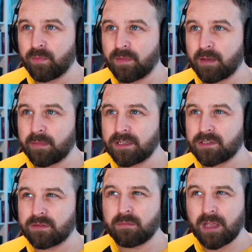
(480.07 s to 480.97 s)
that
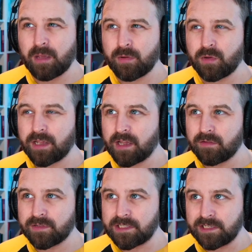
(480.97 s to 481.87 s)
means maybe we'll get
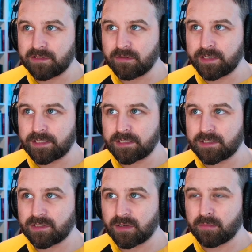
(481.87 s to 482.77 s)
another season greetings,
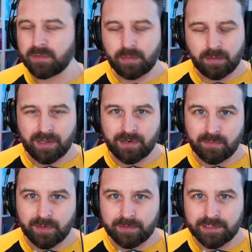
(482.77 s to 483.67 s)
so maybe I might not
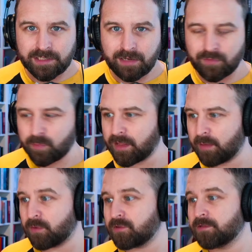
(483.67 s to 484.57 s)
be able to save up that
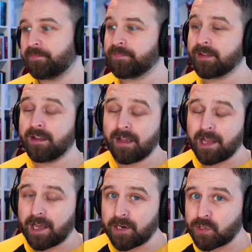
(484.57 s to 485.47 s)
much.
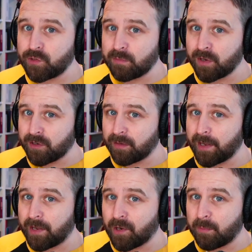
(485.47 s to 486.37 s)
I know I do moan
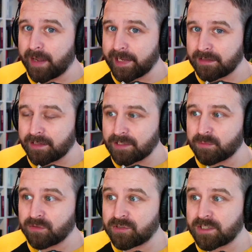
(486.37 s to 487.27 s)
about not buying things
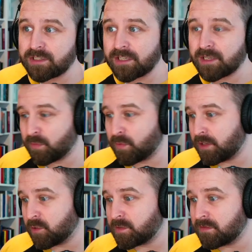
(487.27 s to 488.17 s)
much this year, but when
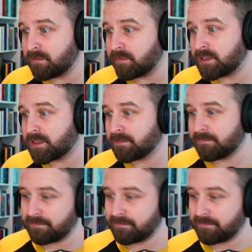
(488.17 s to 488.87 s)
it comes to VIVIZ,